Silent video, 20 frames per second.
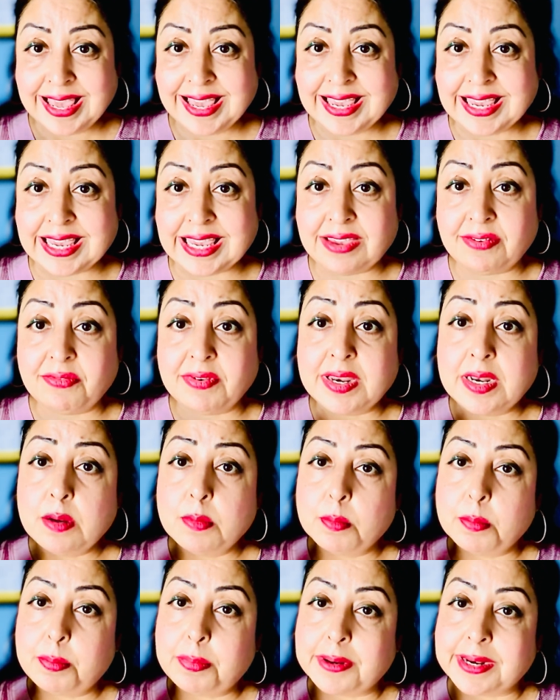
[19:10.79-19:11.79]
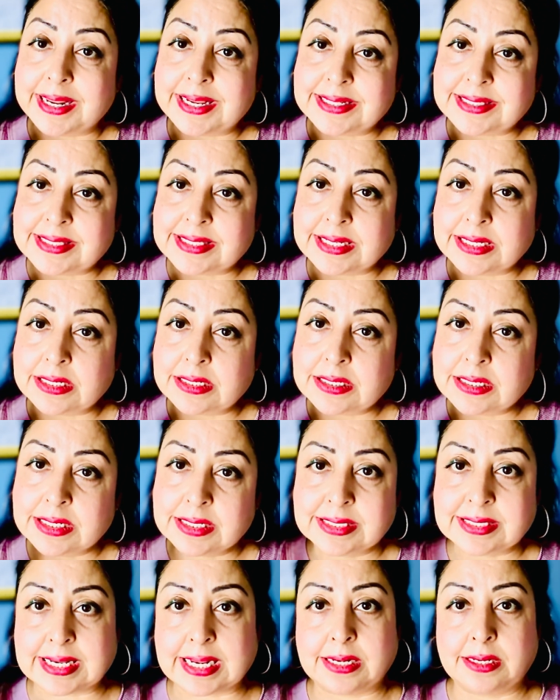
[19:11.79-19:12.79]
even pleasant
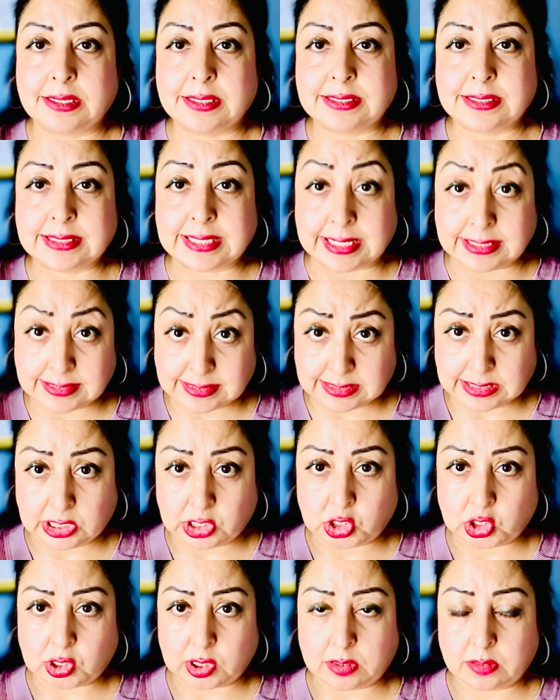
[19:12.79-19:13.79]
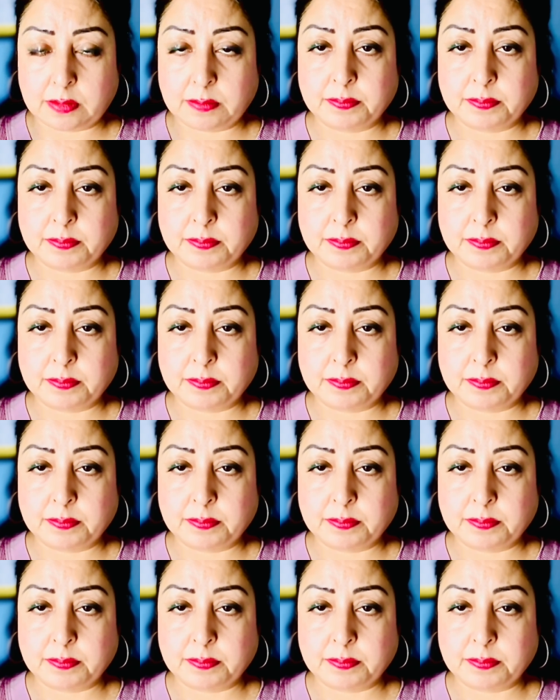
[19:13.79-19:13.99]
sensation.